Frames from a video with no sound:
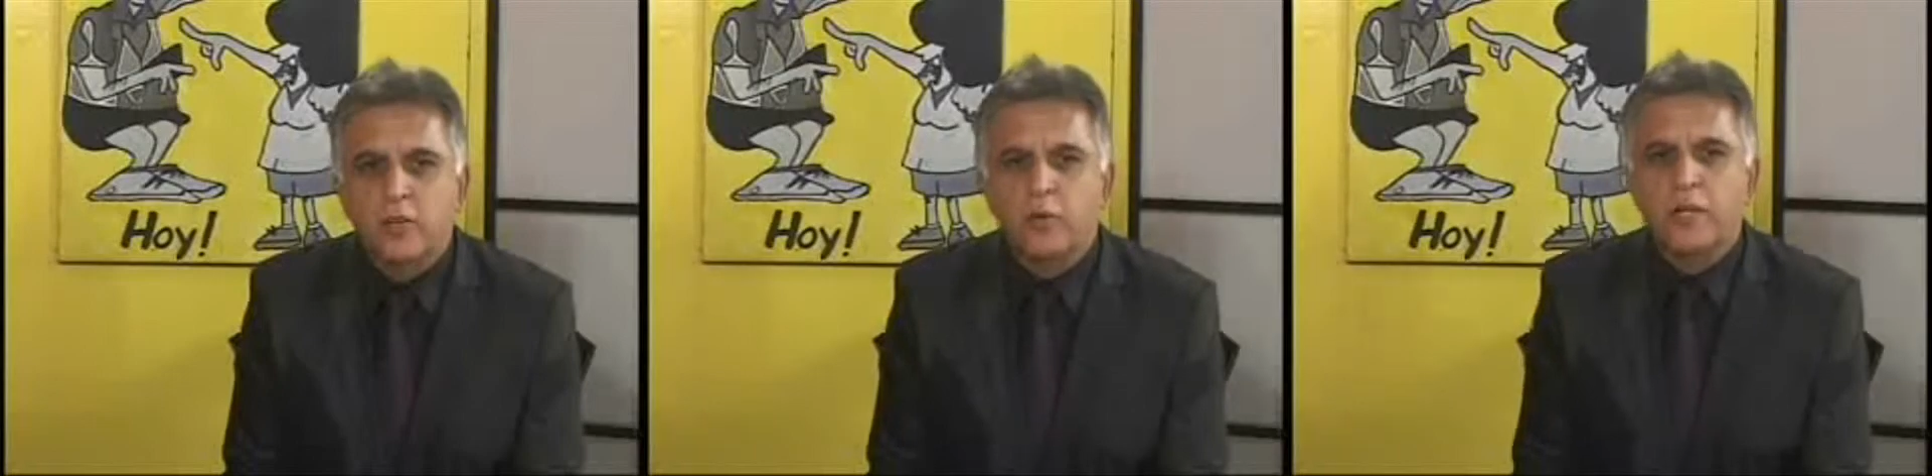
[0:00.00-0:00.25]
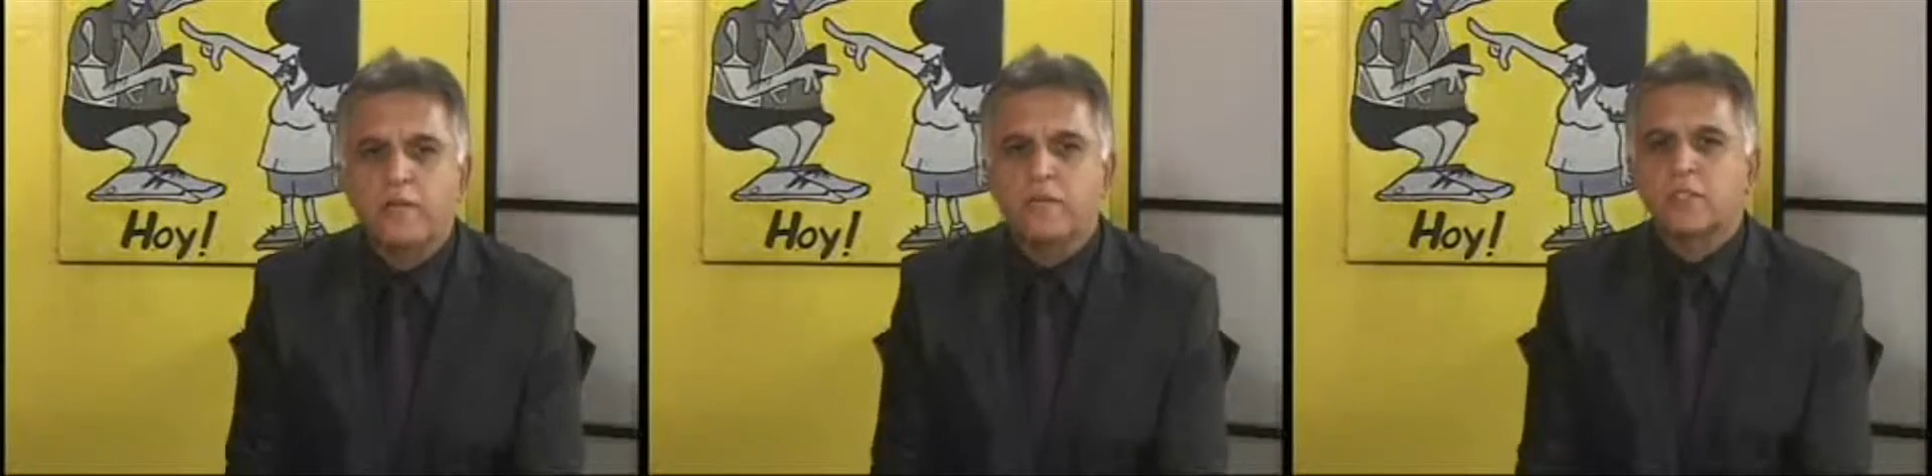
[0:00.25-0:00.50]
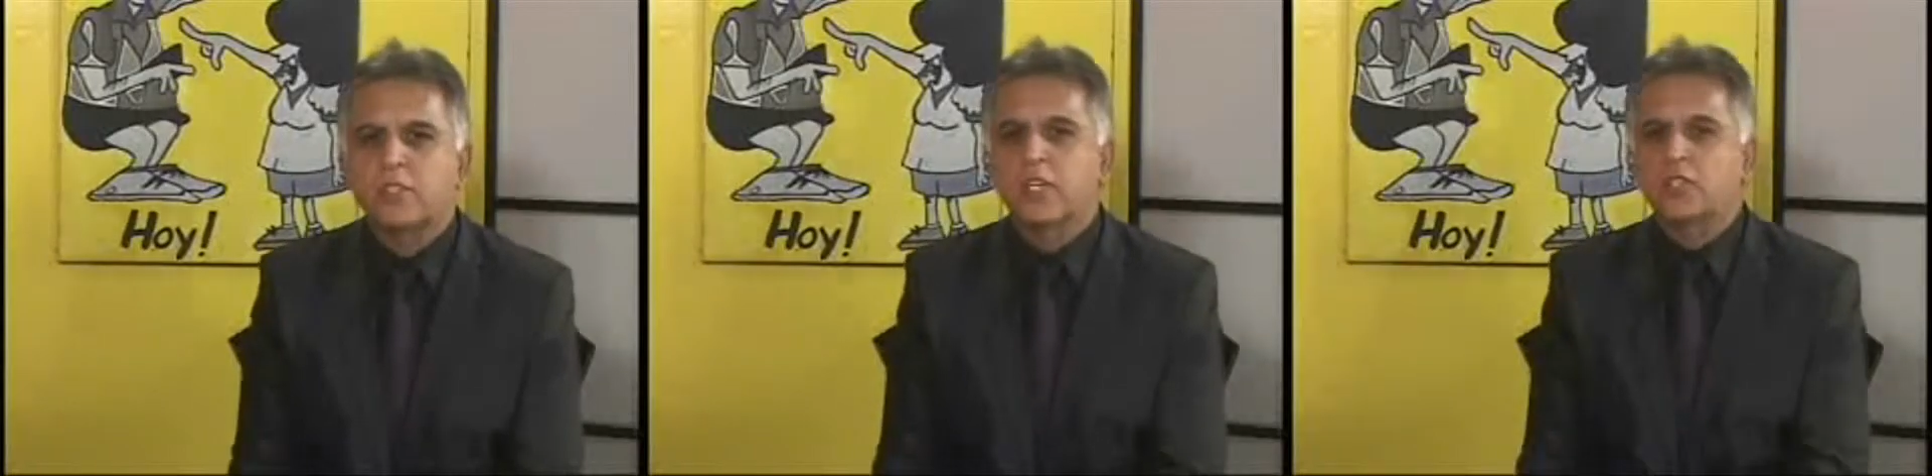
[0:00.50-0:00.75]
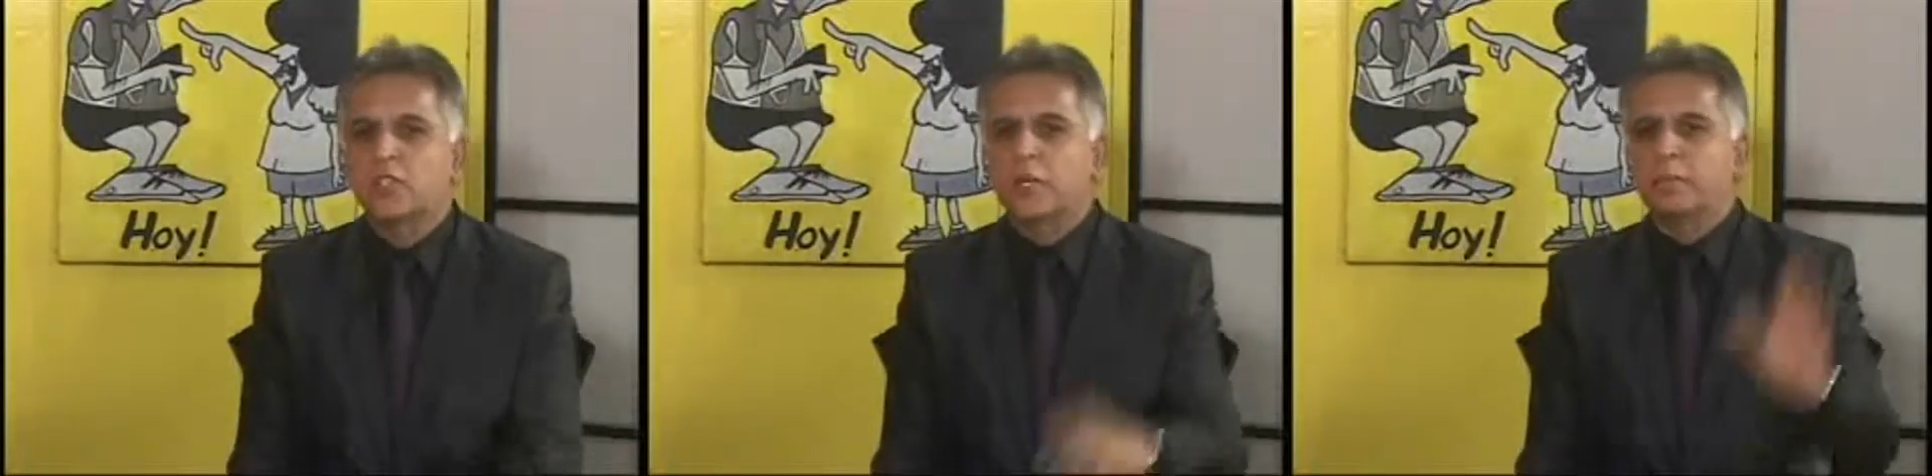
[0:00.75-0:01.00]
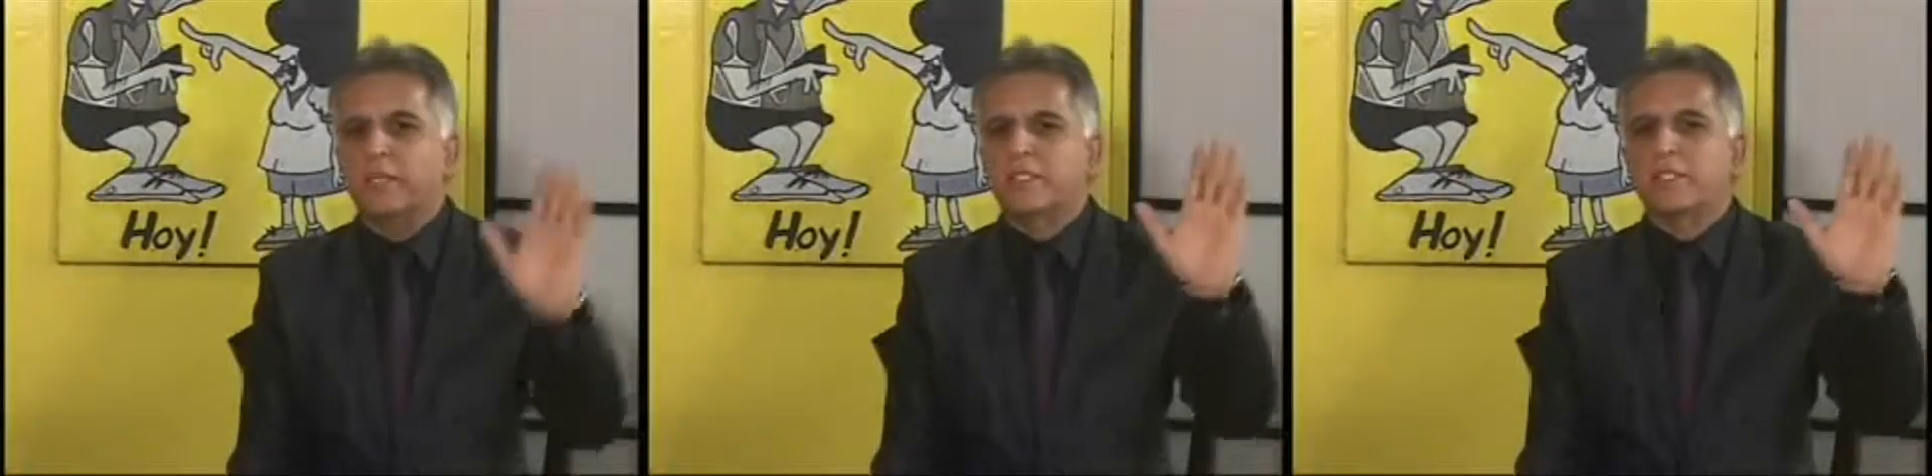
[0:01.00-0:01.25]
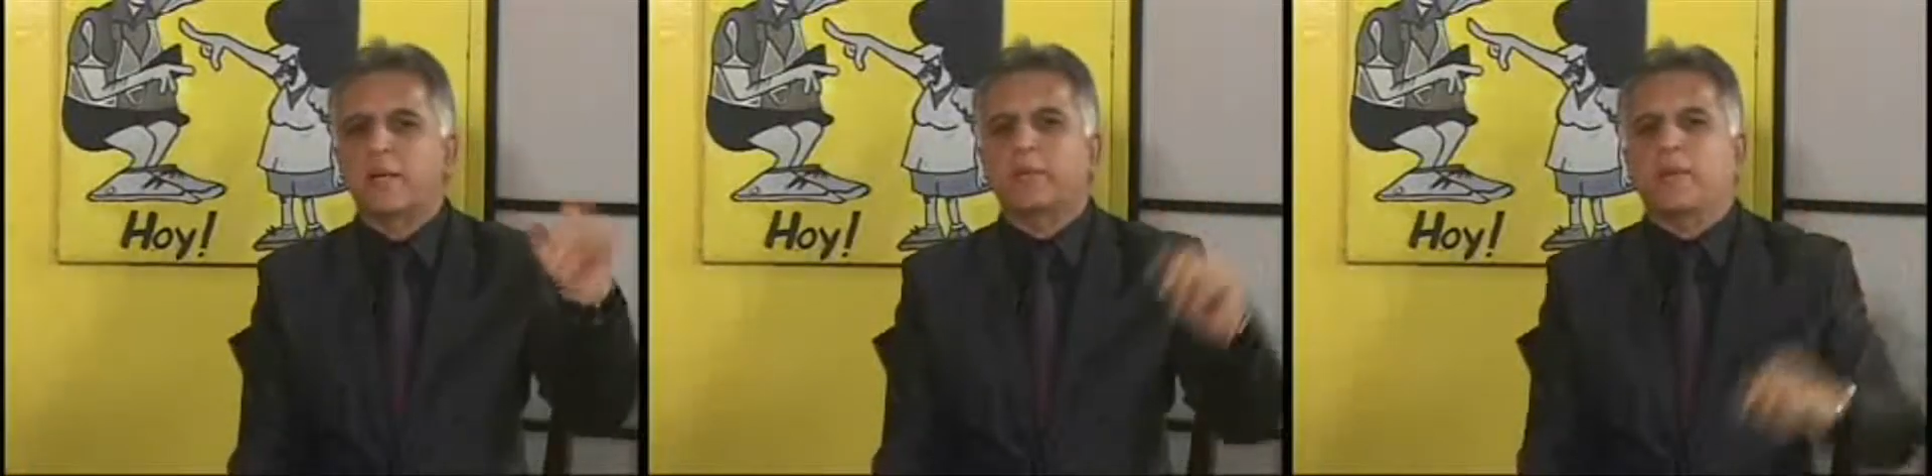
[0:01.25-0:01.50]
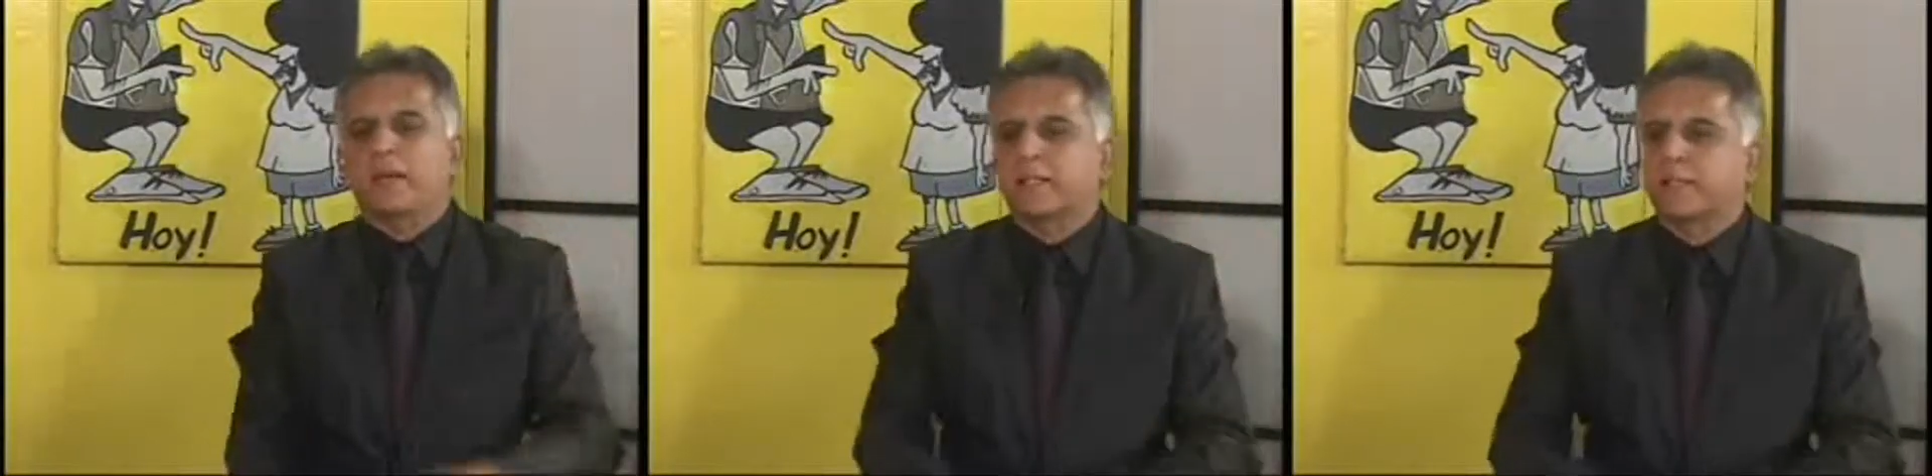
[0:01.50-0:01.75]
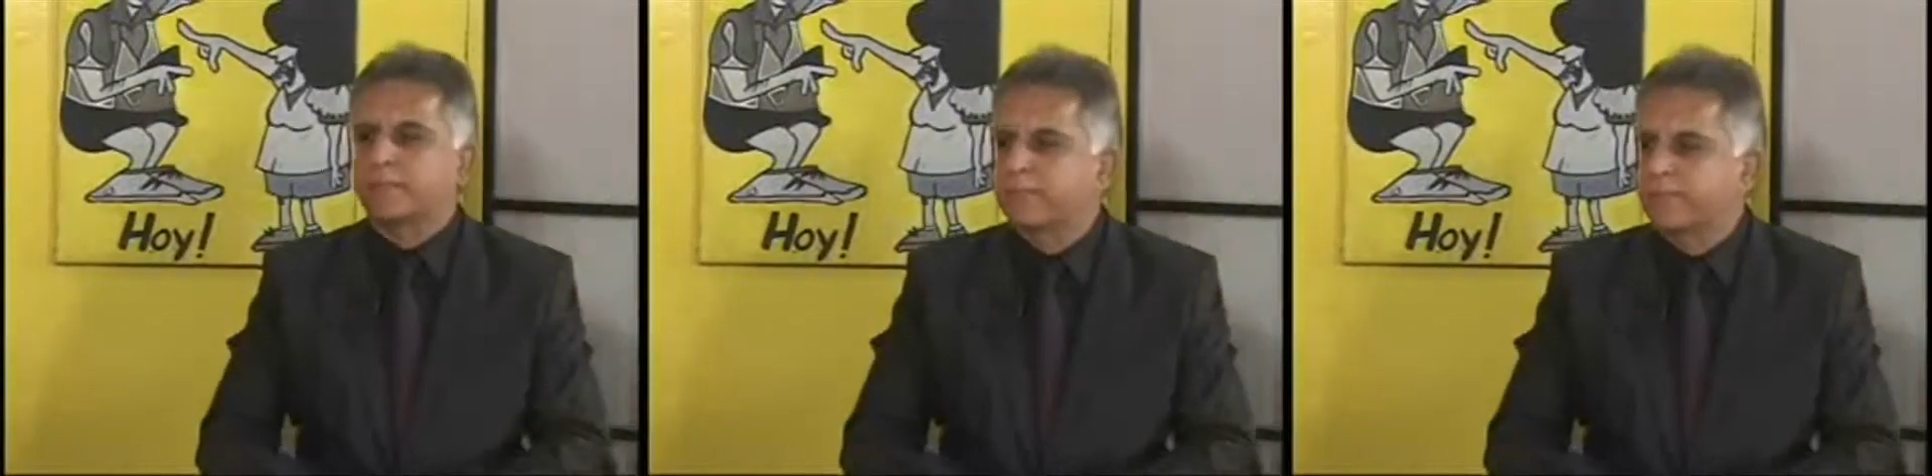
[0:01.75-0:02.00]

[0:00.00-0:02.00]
21st century. Please stay with us.